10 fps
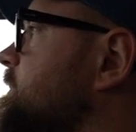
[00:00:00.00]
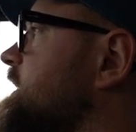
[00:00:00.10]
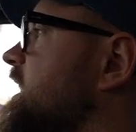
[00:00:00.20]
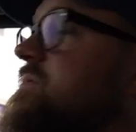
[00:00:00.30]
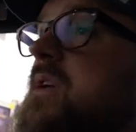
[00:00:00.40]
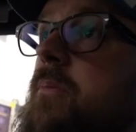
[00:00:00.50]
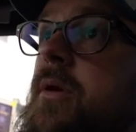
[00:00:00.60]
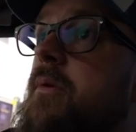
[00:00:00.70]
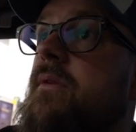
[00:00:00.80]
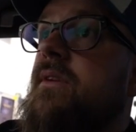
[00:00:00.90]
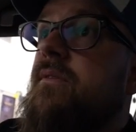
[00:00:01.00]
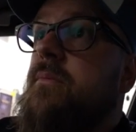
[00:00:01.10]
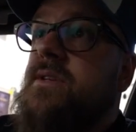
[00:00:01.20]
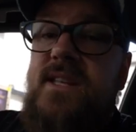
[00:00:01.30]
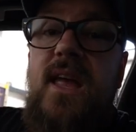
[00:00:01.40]
yeah, some people have even
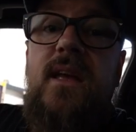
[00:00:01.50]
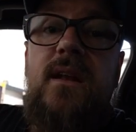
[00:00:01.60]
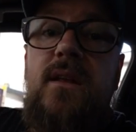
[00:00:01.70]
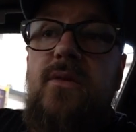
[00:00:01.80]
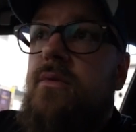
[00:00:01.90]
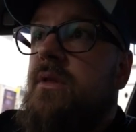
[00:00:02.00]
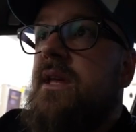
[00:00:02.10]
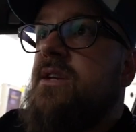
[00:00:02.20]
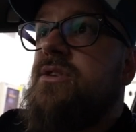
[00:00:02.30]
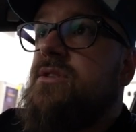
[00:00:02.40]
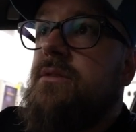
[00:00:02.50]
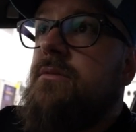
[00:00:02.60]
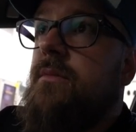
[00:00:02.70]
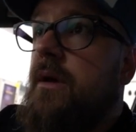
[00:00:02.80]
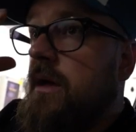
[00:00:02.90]
mistakenly thought that they're just an
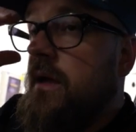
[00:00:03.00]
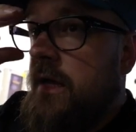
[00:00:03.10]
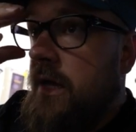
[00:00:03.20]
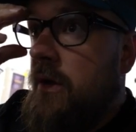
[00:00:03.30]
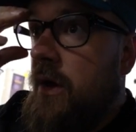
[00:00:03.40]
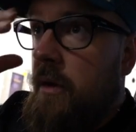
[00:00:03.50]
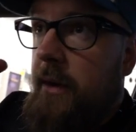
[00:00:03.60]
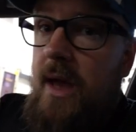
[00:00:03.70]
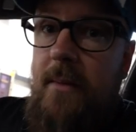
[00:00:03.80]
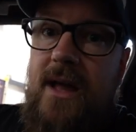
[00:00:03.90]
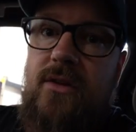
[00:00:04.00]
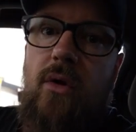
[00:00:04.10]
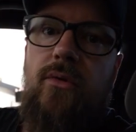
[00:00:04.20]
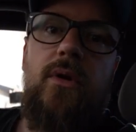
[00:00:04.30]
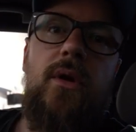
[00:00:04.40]
OEM
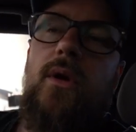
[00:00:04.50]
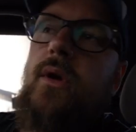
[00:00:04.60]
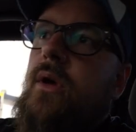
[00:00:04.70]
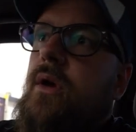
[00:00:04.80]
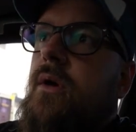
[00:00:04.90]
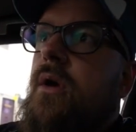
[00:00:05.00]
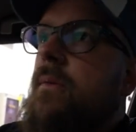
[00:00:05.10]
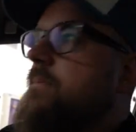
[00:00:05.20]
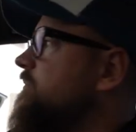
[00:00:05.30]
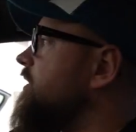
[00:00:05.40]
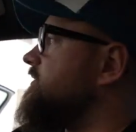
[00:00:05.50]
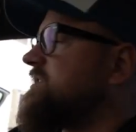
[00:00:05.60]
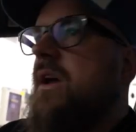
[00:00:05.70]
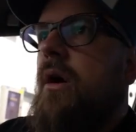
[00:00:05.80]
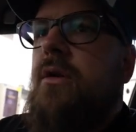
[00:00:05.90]
add-on.
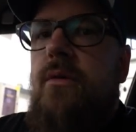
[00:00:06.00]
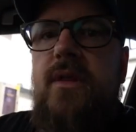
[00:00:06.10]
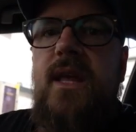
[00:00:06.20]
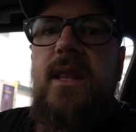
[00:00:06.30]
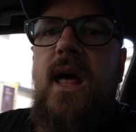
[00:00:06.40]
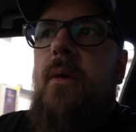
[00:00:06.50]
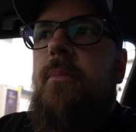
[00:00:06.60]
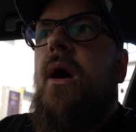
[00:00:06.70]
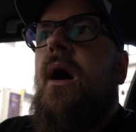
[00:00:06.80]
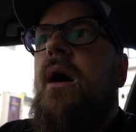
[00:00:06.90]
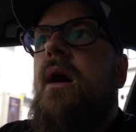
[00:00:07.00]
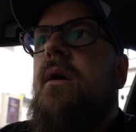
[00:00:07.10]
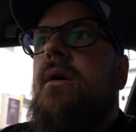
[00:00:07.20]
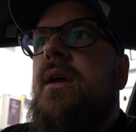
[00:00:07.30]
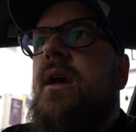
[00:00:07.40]
Obviously, I don't think that, but
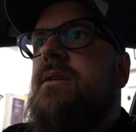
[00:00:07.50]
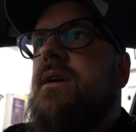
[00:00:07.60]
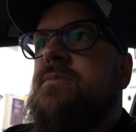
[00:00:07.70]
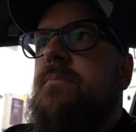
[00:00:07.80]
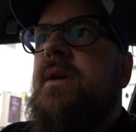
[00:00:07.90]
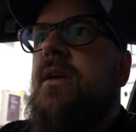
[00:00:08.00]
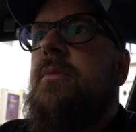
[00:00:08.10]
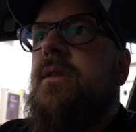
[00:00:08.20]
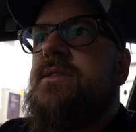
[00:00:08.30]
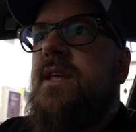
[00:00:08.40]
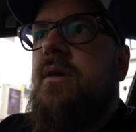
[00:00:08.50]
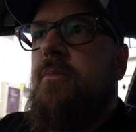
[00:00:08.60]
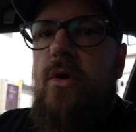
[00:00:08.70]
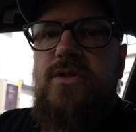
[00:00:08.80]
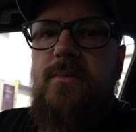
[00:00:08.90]
as minimal as they can
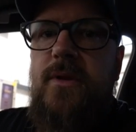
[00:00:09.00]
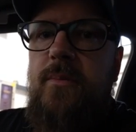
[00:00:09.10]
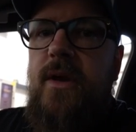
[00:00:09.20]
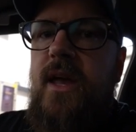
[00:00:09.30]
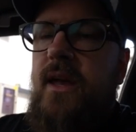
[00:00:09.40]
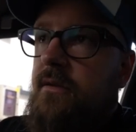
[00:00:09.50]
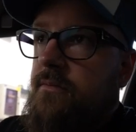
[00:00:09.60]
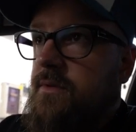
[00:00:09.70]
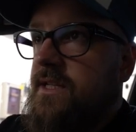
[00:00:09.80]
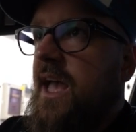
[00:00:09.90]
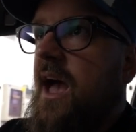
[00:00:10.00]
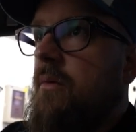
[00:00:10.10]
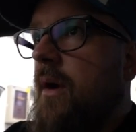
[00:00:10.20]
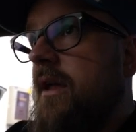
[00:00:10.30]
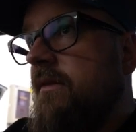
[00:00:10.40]
possibly be, and to get
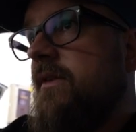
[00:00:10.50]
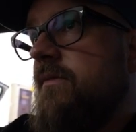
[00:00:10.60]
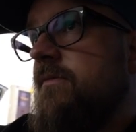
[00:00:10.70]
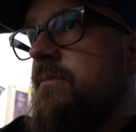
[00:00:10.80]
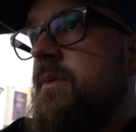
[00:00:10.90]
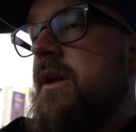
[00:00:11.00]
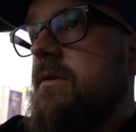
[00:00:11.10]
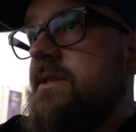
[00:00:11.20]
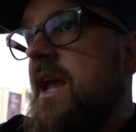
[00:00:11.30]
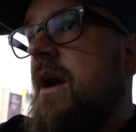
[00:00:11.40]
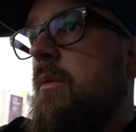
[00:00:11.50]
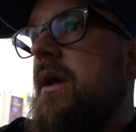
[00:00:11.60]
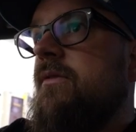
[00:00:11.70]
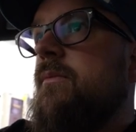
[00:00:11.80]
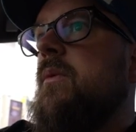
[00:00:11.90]
away for, you know, to get
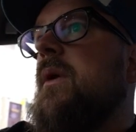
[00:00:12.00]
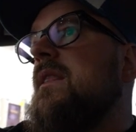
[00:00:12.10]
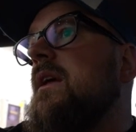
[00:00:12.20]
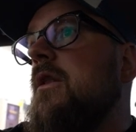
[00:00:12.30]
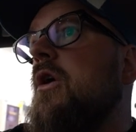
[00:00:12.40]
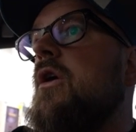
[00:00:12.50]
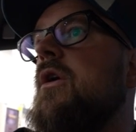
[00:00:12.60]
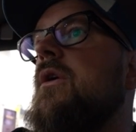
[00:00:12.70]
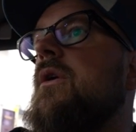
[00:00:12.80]
away from the way they look,